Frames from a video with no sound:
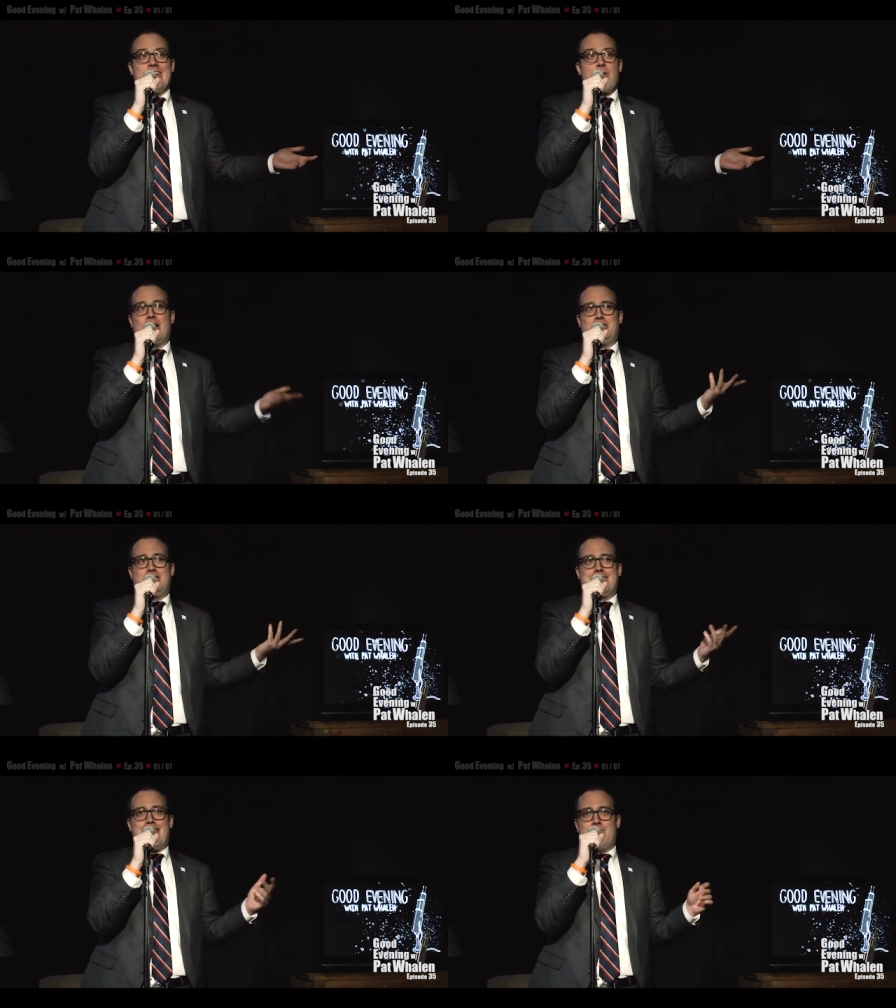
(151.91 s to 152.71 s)
Why
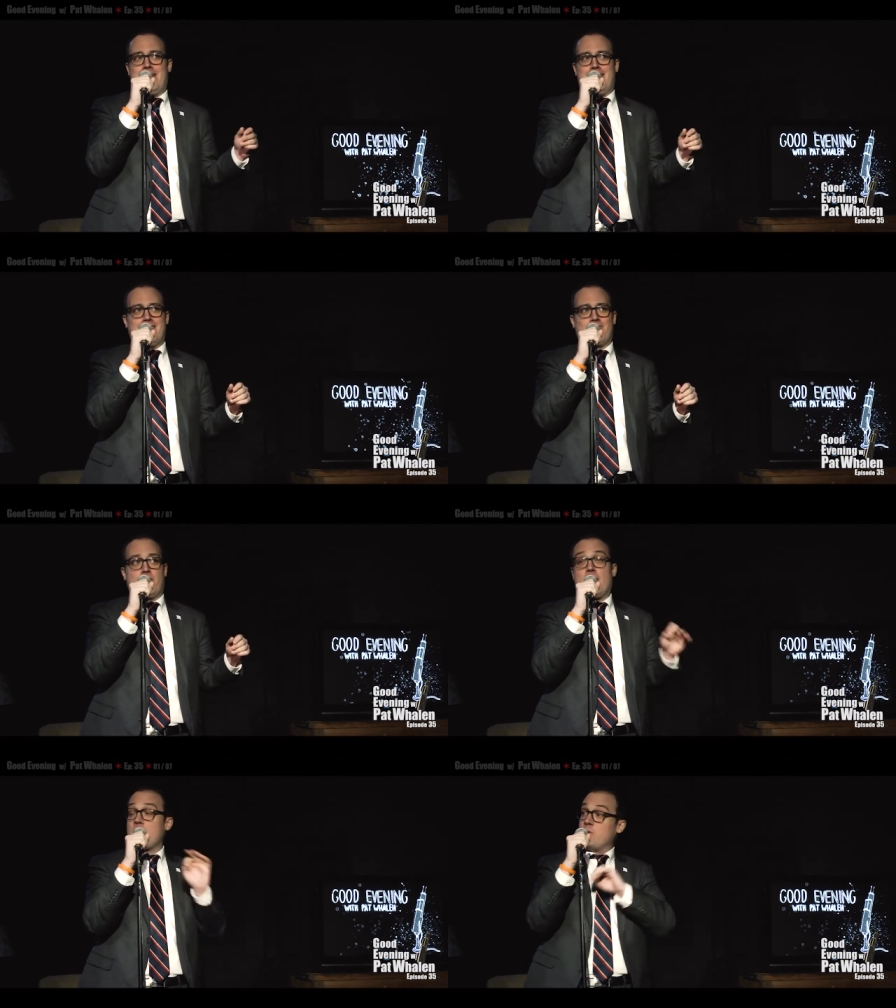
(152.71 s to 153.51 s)
should today be any
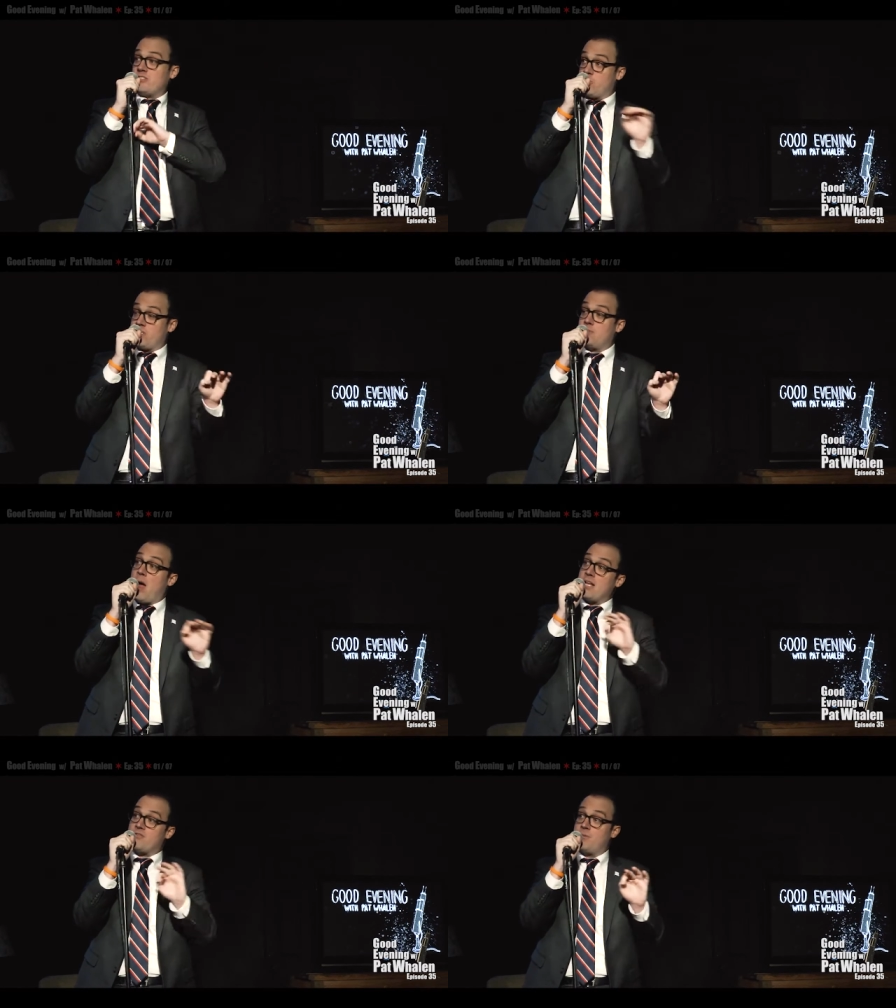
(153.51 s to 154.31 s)
different? Then there was the
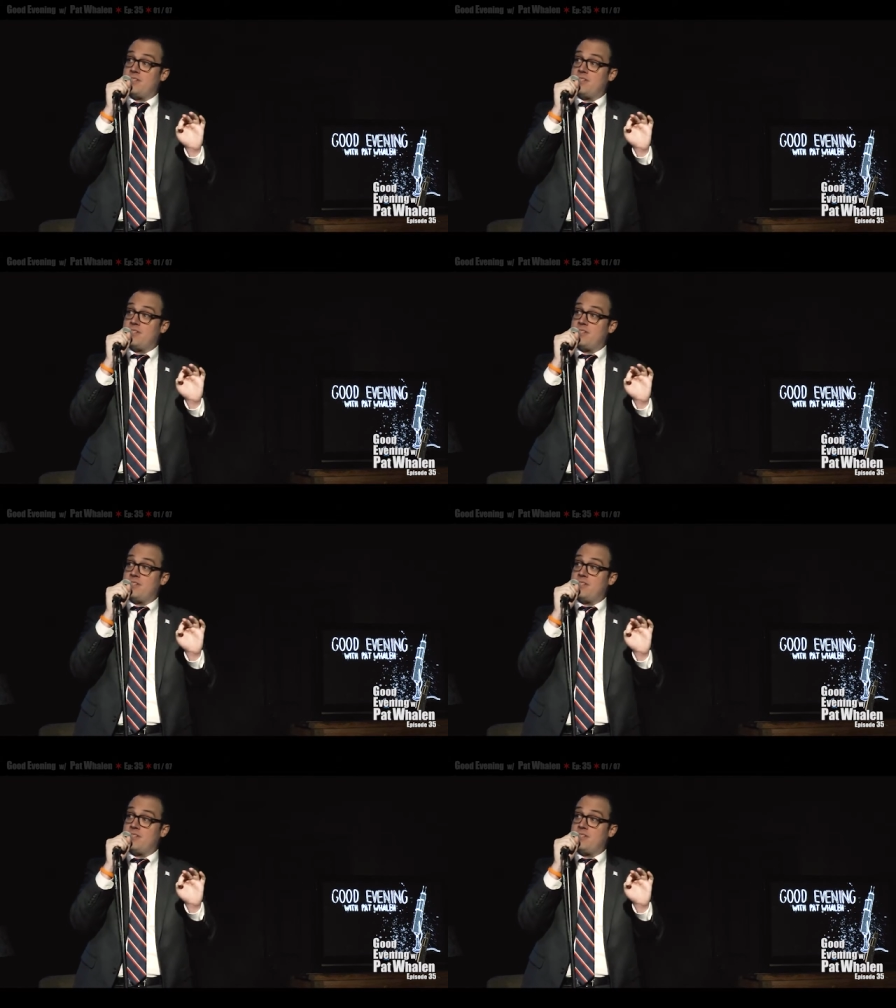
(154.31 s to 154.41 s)
response from the